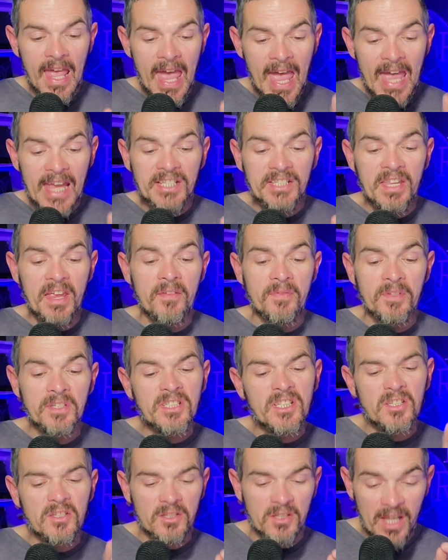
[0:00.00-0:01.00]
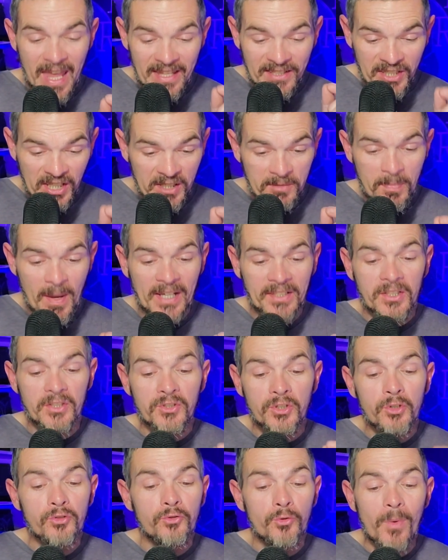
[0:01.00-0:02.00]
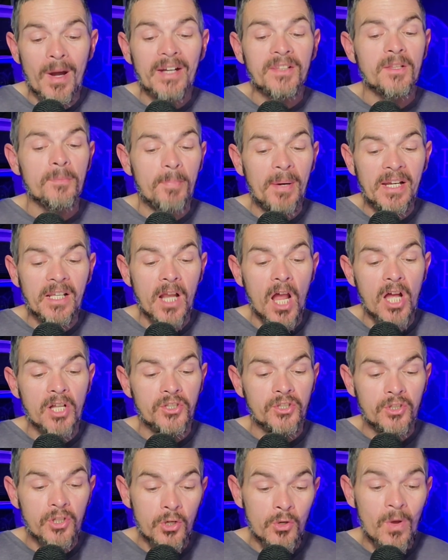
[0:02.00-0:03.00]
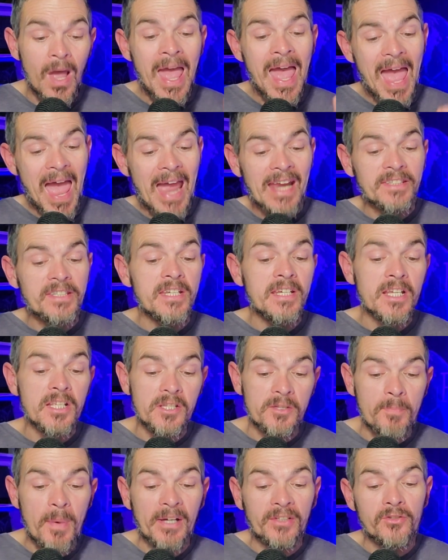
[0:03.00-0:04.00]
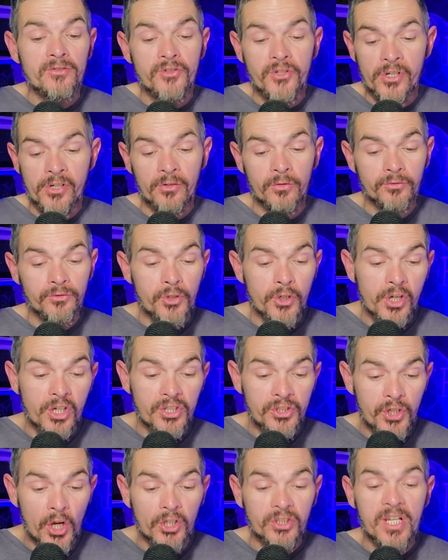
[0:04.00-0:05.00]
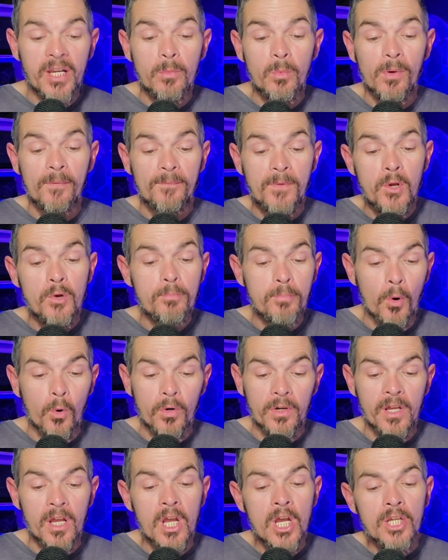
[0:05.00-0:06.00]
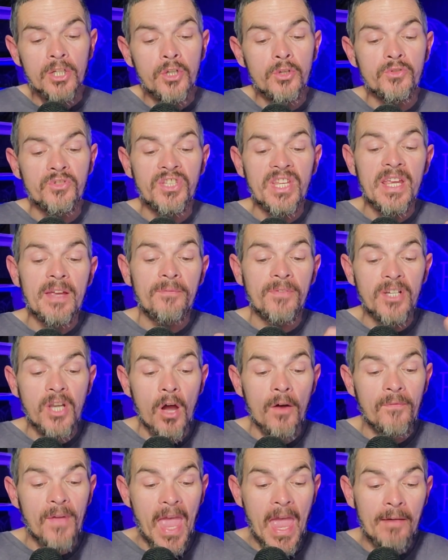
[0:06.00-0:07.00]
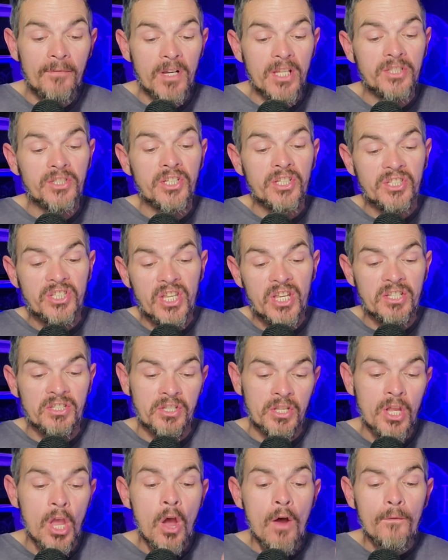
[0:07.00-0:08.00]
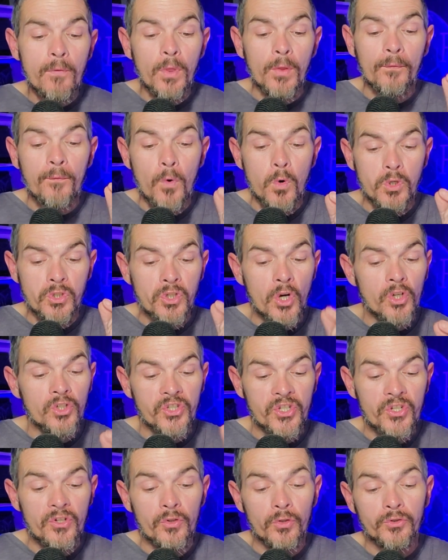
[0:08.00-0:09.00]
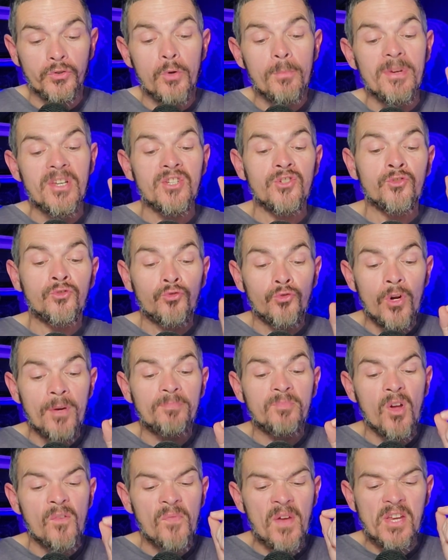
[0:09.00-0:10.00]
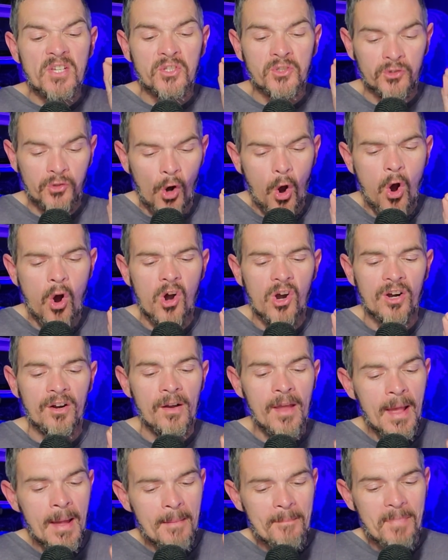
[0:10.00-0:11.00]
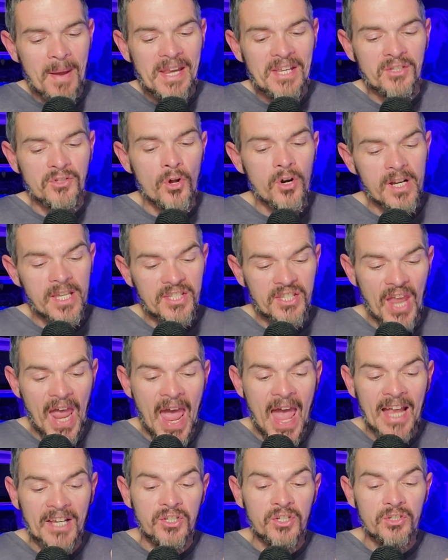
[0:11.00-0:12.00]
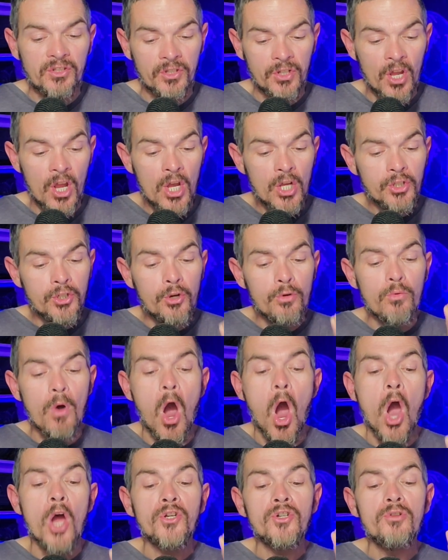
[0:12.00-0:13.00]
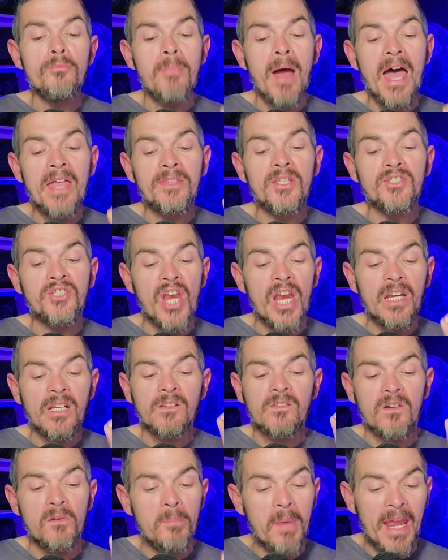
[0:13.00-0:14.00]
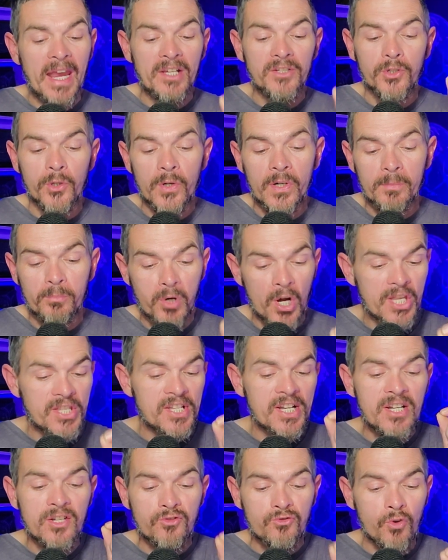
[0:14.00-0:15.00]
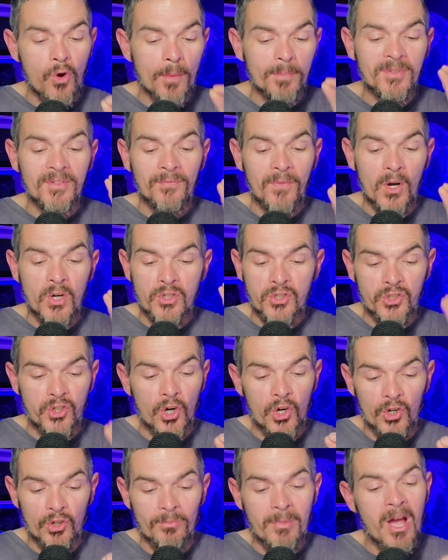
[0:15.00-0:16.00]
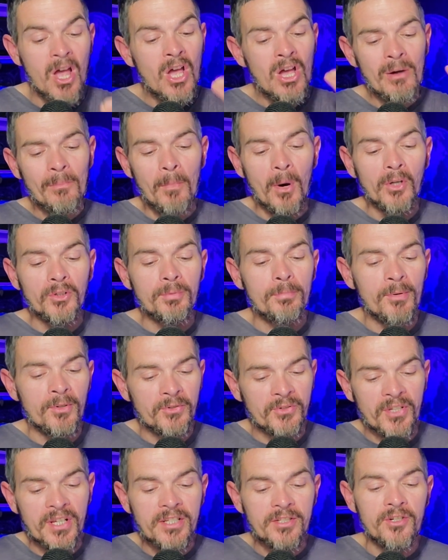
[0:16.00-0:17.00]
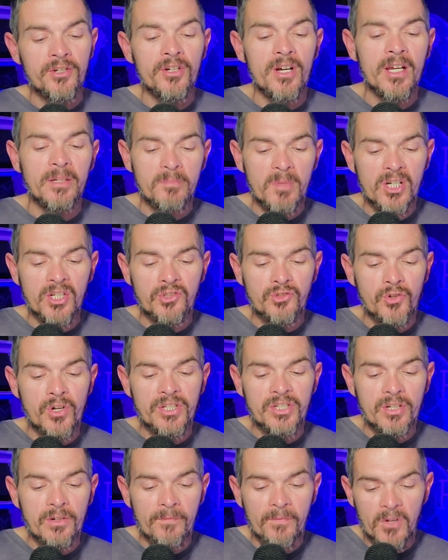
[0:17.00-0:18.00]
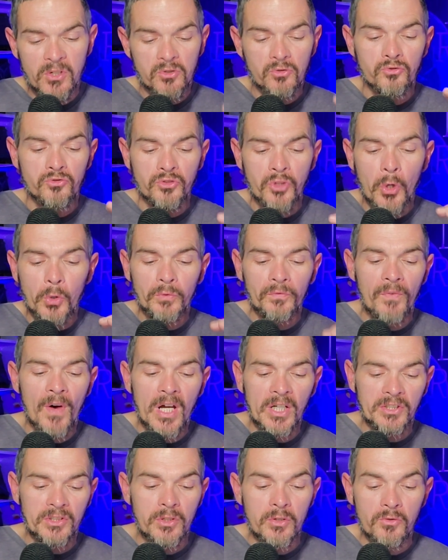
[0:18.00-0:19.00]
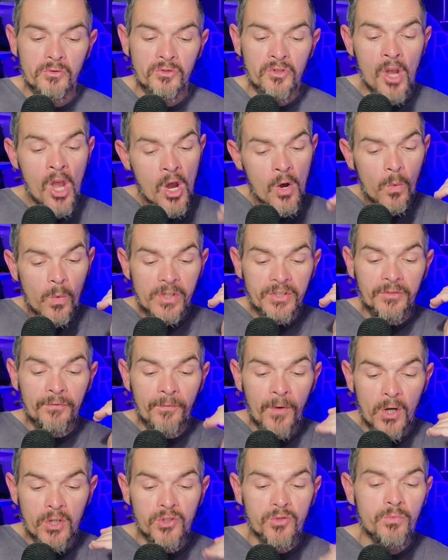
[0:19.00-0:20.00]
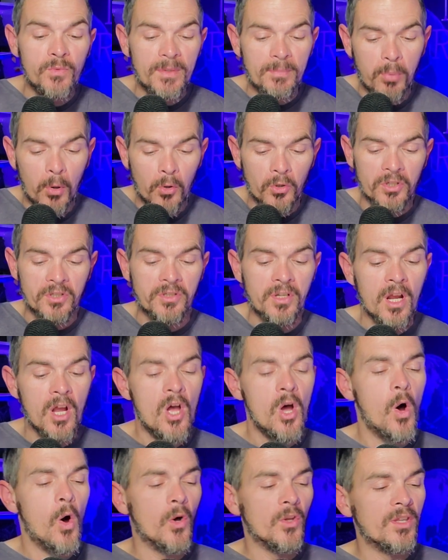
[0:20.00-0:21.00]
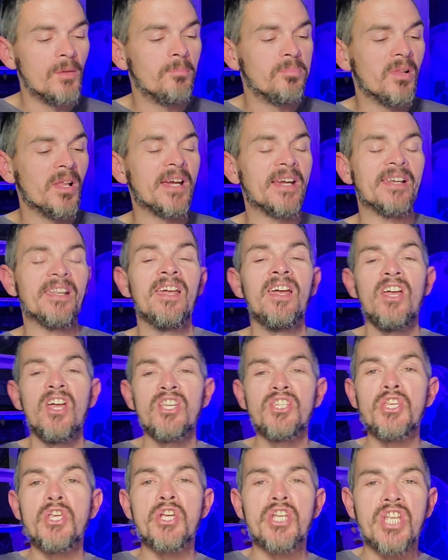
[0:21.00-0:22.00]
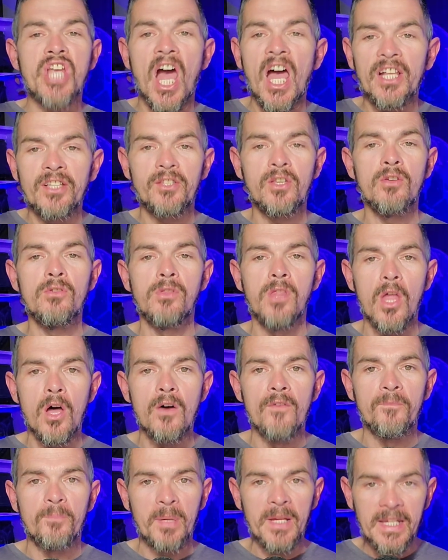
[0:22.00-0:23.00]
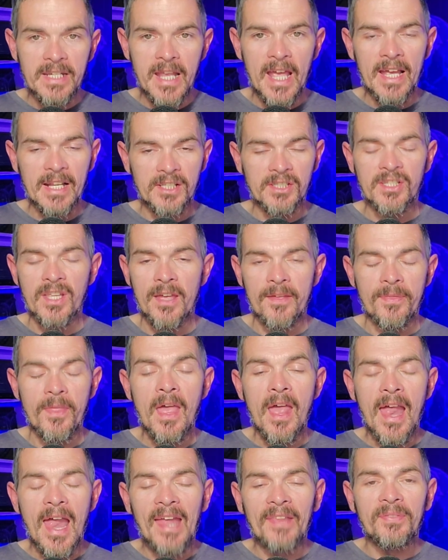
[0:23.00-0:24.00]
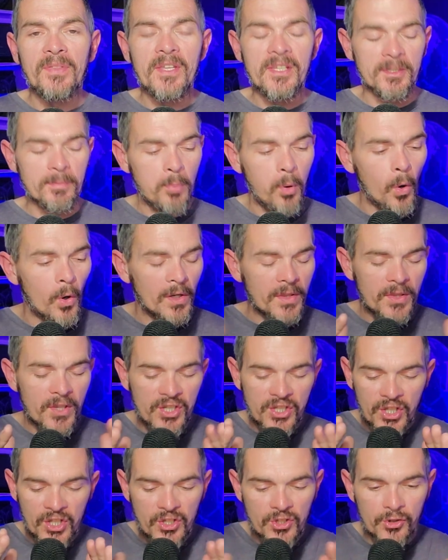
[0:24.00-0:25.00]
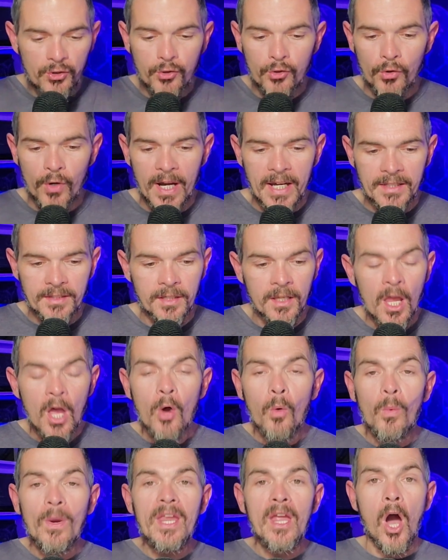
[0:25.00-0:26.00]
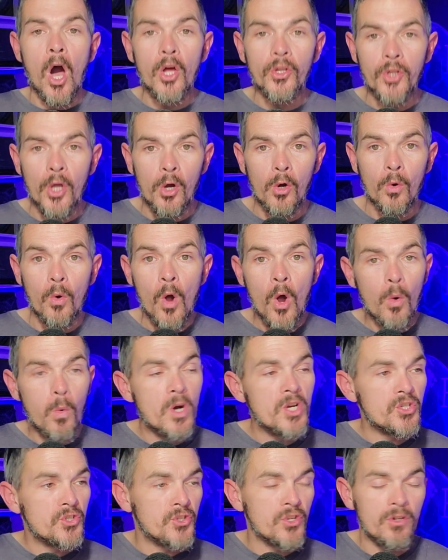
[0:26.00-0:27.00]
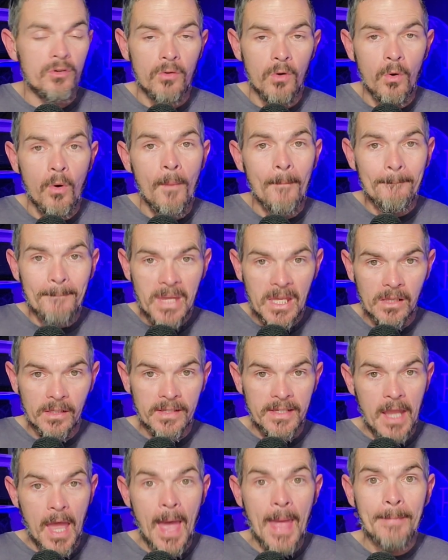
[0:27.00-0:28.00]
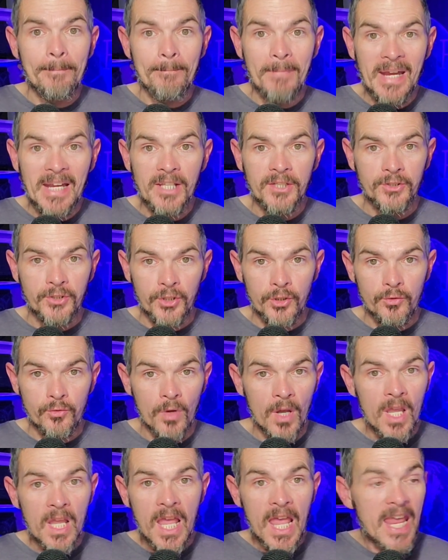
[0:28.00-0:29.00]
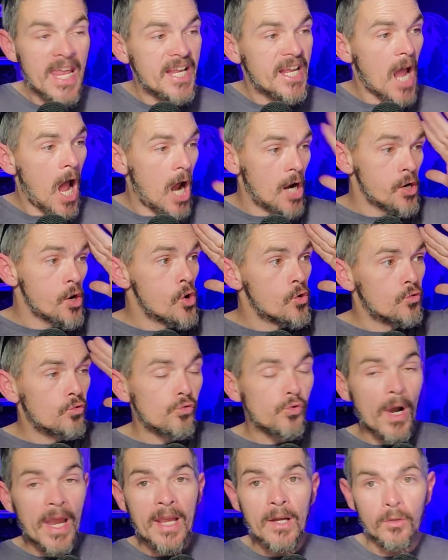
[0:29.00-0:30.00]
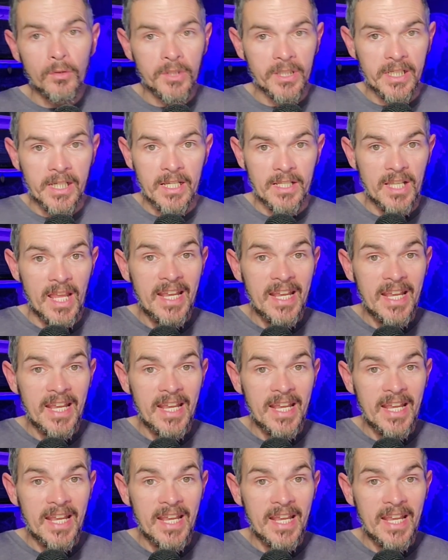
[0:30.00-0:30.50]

Hegseth is expected to direct the Pentagon's new acting inspector general to conduct a review board to see if enough evidence exists for the 4-star general to be stripped of a star based on his actions to undermine the chain of command during President Trump's first term, multiple senior administration officials told Fox News, which first reported on the plan. You got to love Pete Hegseth at this point. This is great. We all know what General Milley admitted to. He got railed again.